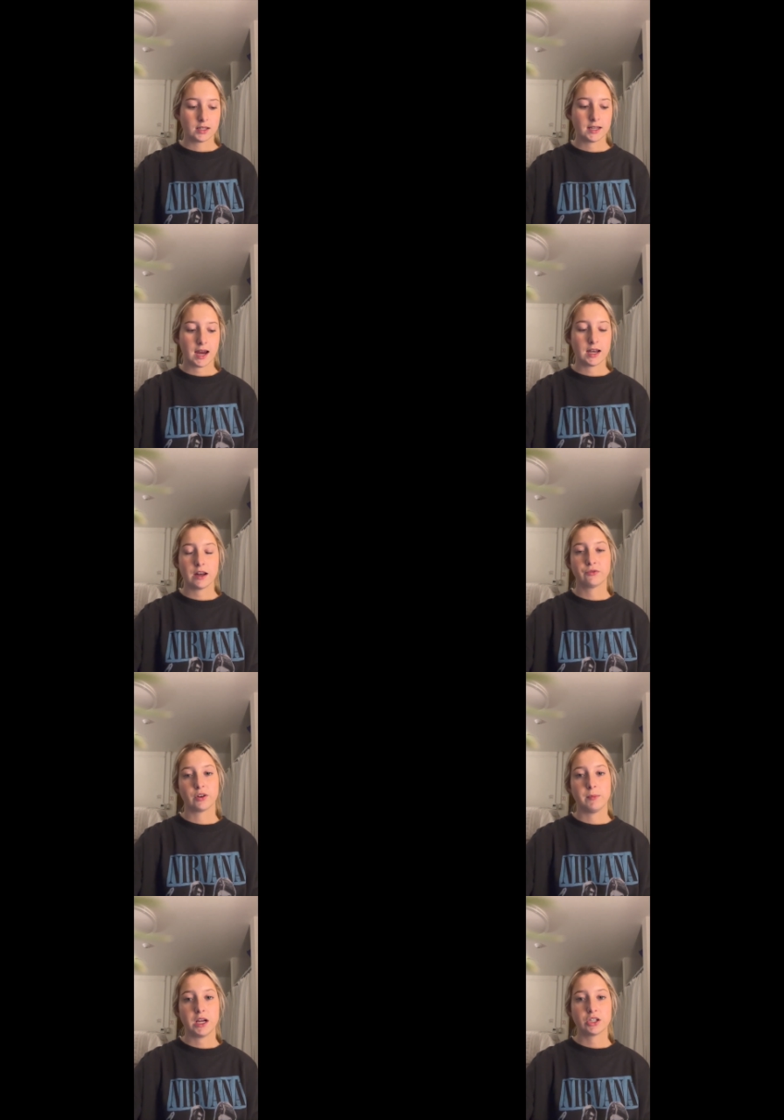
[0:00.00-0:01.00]
gain
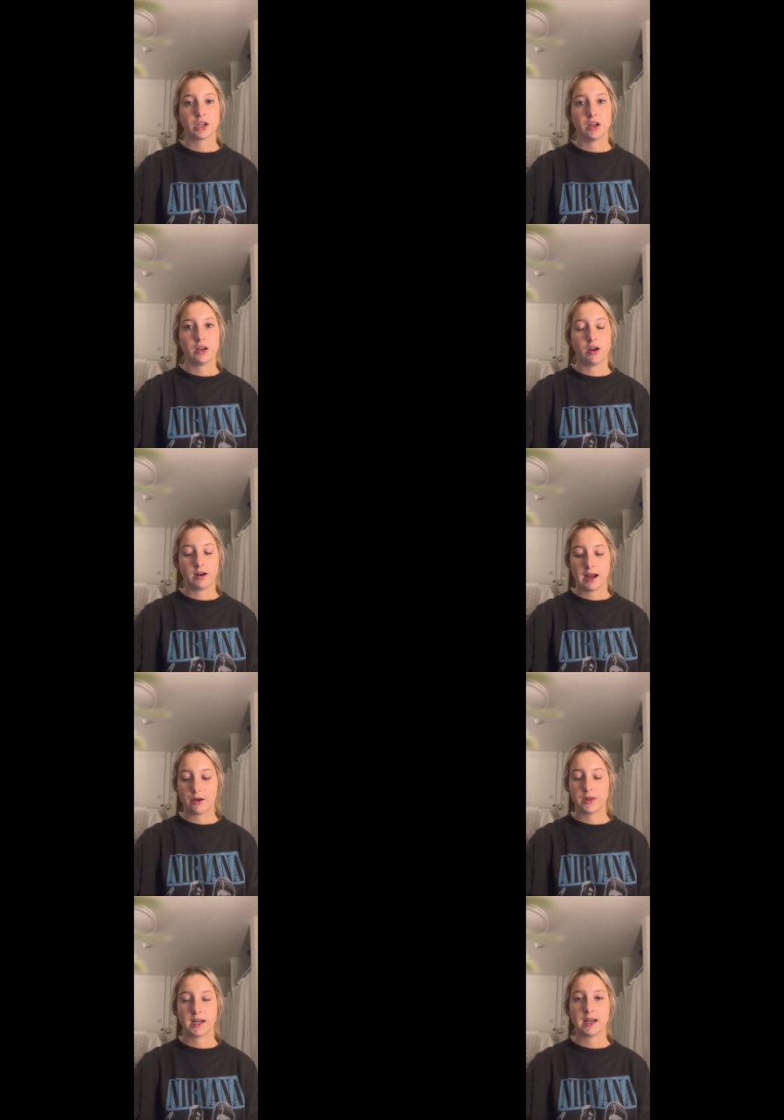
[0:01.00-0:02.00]
information on how
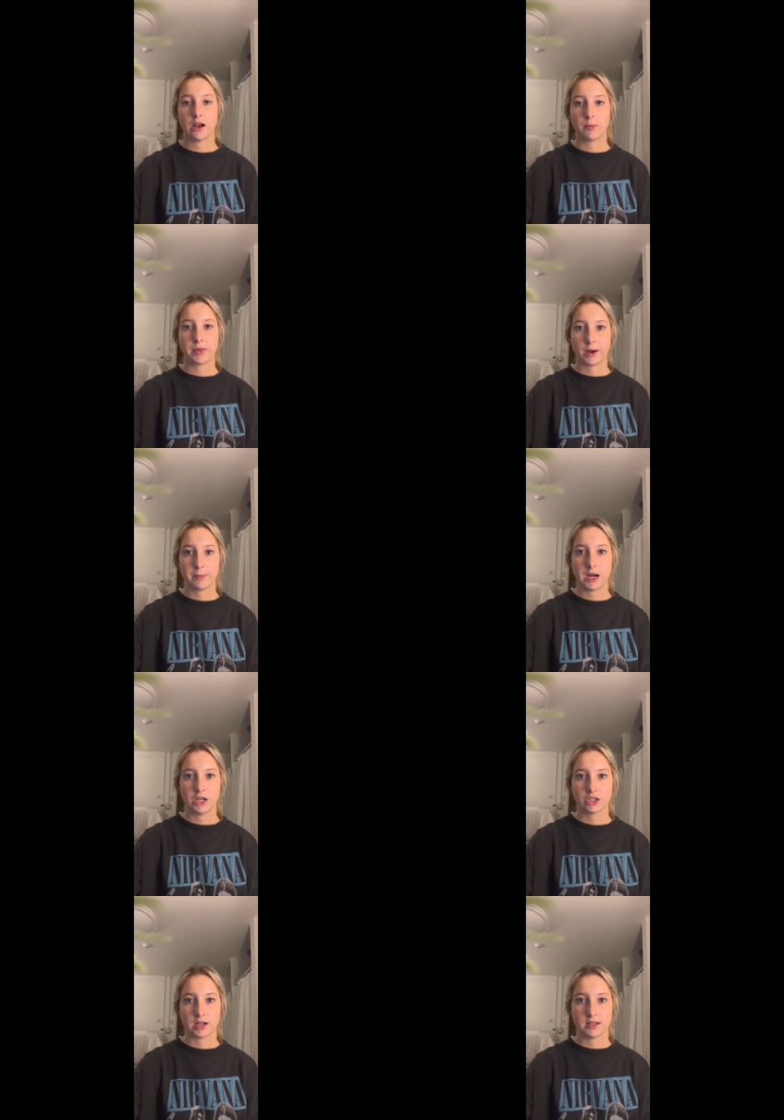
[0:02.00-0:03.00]
they can help their
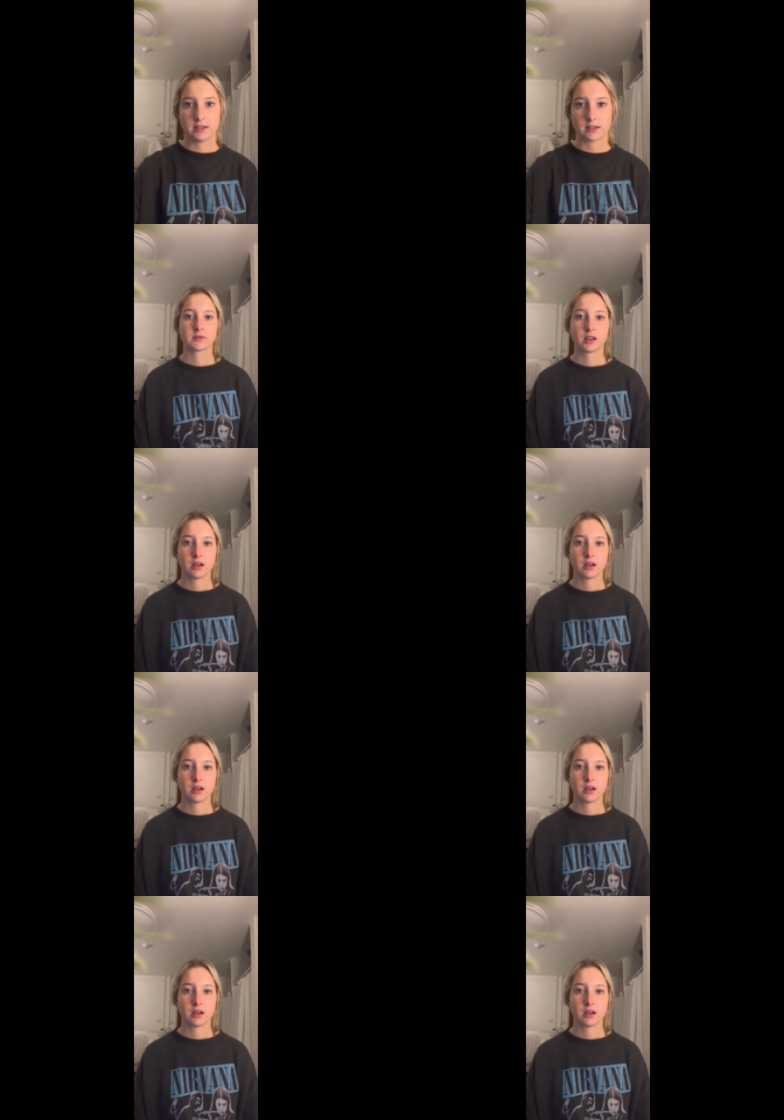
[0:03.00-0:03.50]
patients.